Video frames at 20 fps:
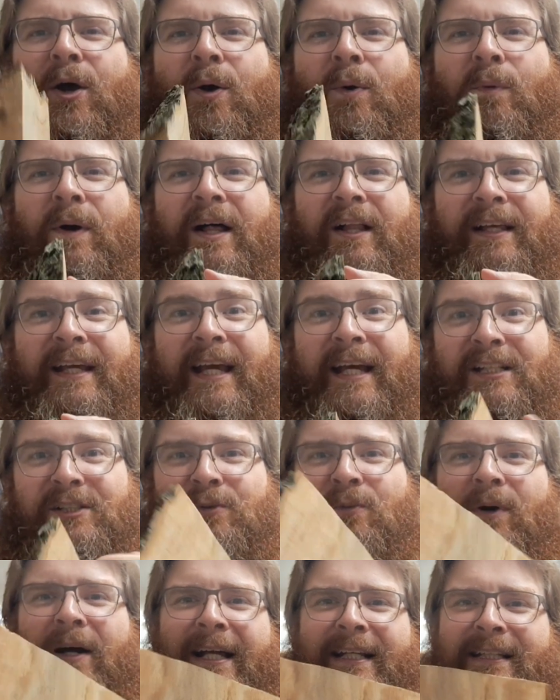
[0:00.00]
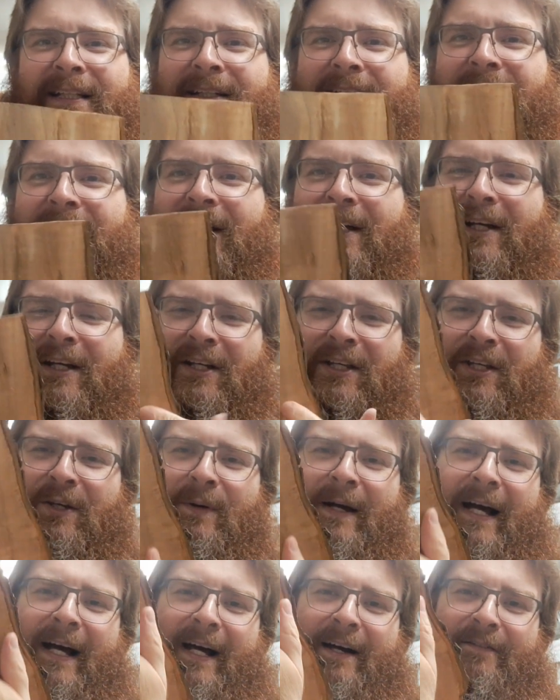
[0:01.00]
Well, guess what?
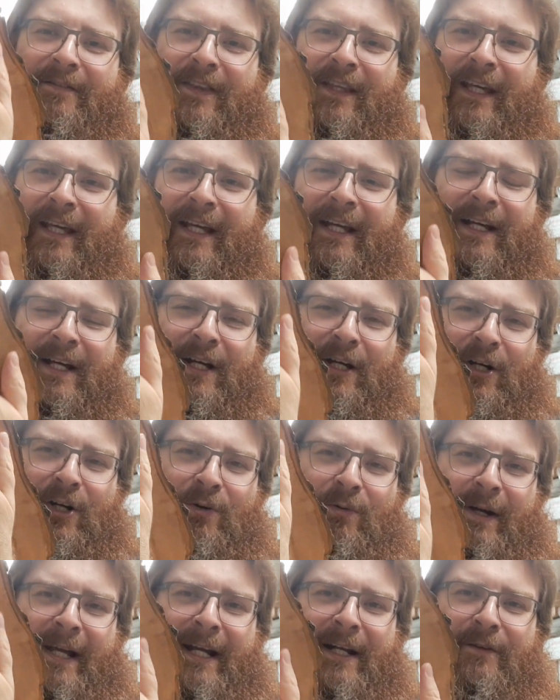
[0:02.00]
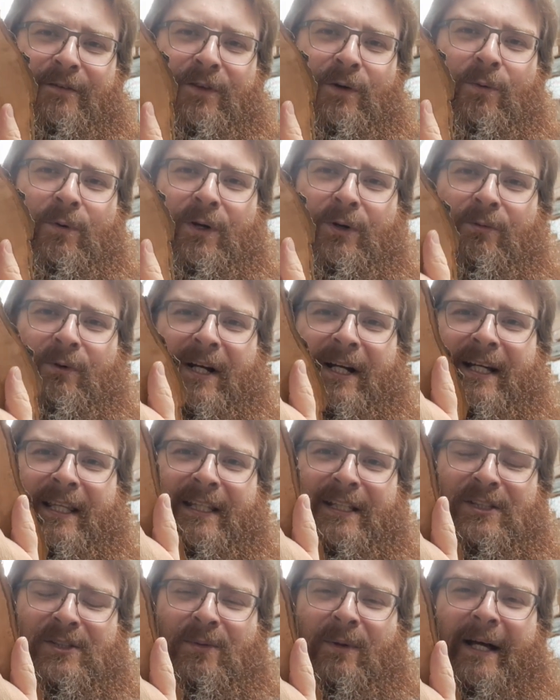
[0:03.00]
You have the grain of the wood running
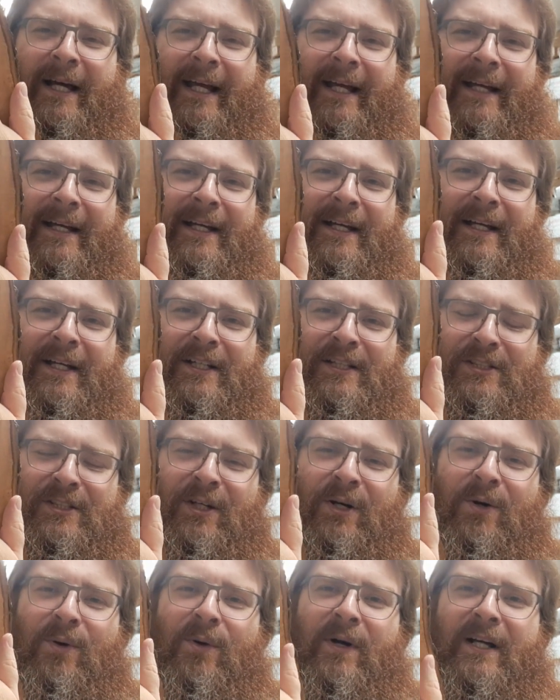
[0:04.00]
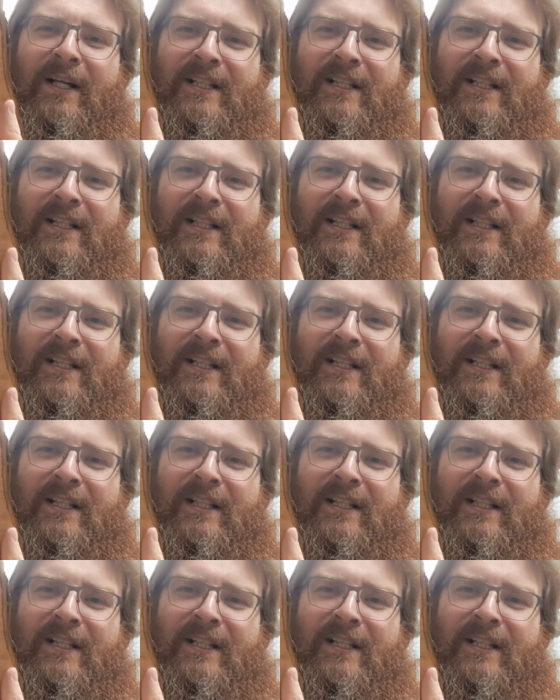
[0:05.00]
this way. So